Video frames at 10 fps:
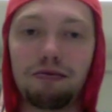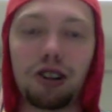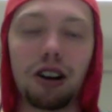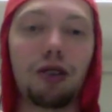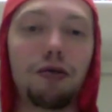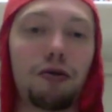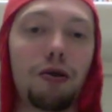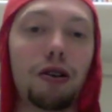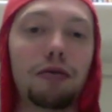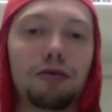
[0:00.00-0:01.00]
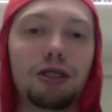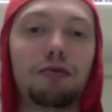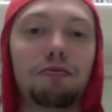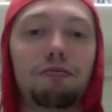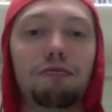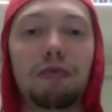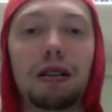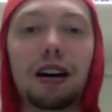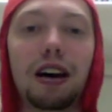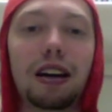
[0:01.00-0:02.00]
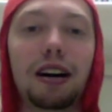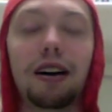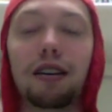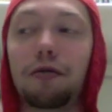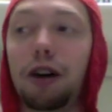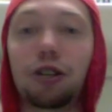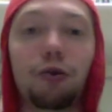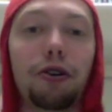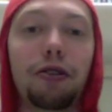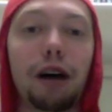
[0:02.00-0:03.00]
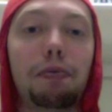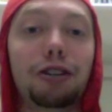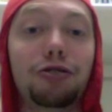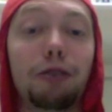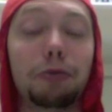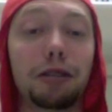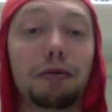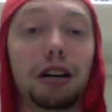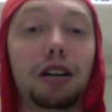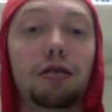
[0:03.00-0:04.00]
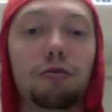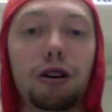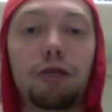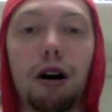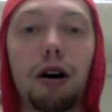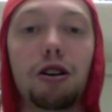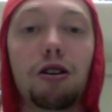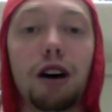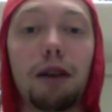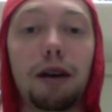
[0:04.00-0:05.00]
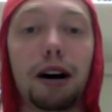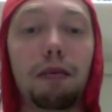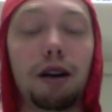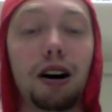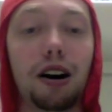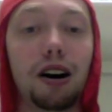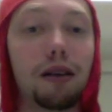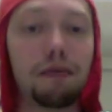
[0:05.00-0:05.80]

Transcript: trying to go for it. So, and uh, if you guys are wondering, I play drums in the band, but you probably know that by my uh,